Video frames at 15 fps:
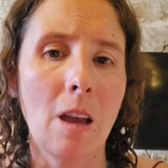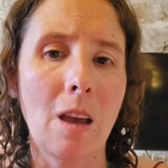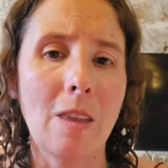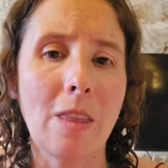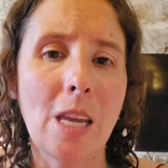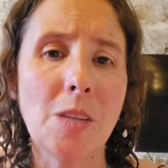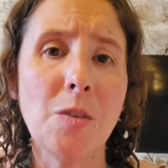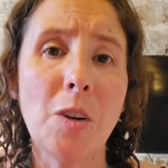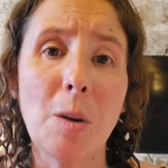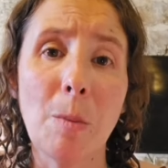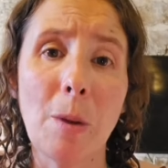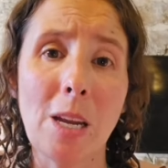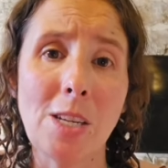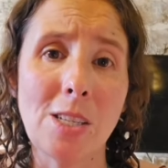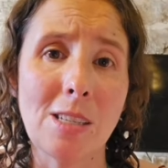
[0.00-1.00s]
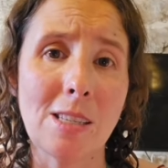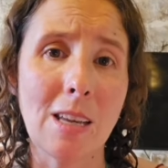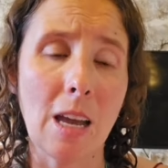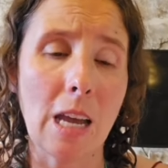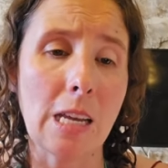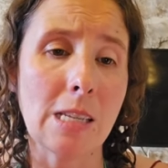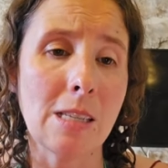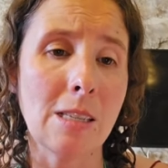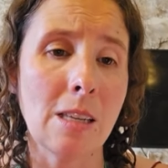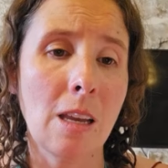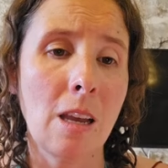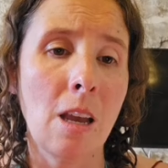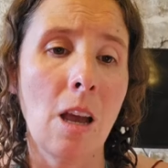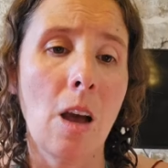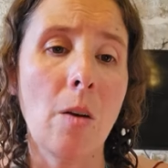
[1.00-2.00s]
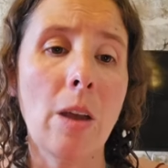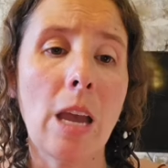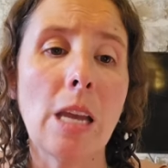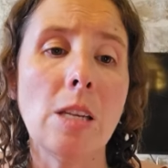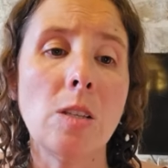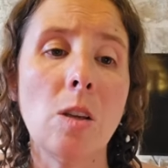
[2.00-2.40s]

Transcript: Thanks for your patience, guys. Okay,